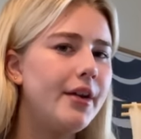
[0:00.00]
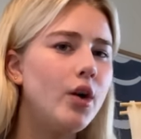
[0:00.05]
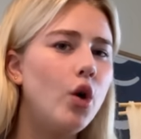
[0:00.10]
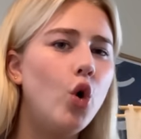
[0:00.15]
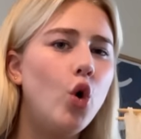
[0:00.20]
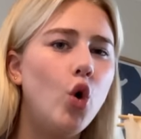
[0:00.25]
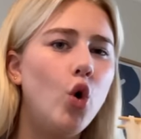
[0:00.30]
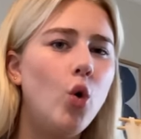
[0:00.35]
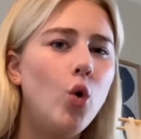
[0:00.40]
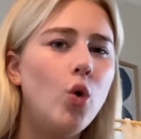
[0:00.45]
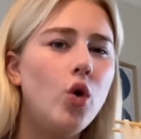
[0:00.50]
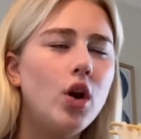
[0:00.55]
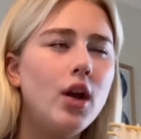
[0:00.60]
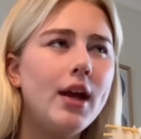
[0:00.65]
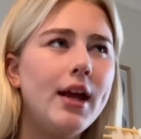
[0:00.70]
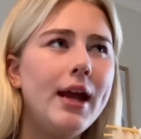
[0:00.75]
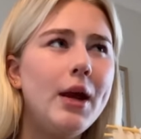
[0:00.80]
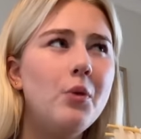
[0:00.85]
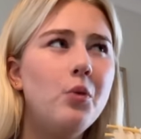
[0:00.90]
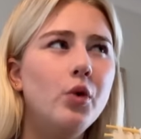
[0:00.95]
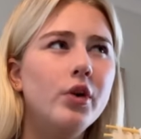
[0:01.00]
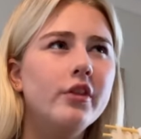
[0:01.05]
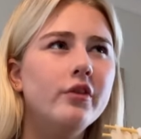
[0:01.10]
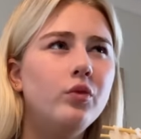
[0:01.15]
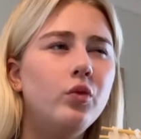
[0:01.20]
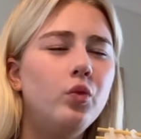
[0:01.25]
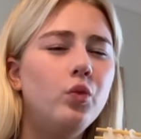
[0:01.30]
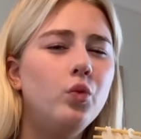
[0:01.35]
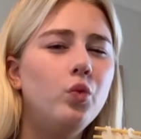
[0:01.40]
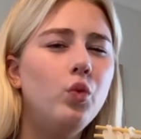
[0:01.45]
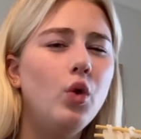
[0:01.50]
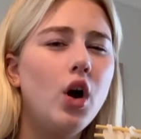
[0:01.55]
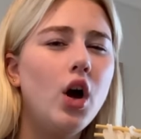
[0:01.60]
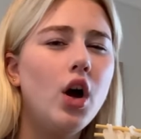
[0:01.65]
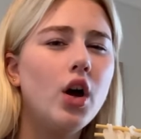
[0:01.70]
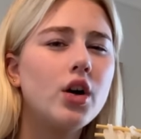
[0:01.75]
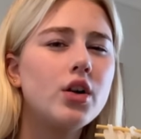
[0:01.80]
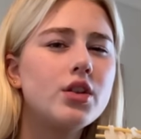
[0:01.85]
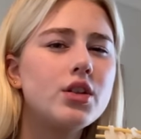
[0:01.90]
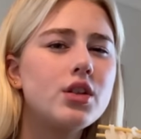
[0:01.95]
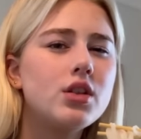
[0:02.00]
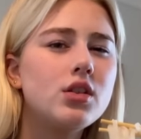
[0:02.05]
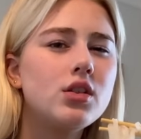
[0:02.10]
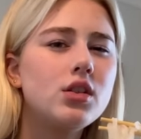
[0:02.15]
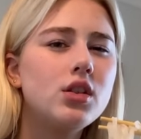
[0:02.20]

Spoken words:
Or it would have worked.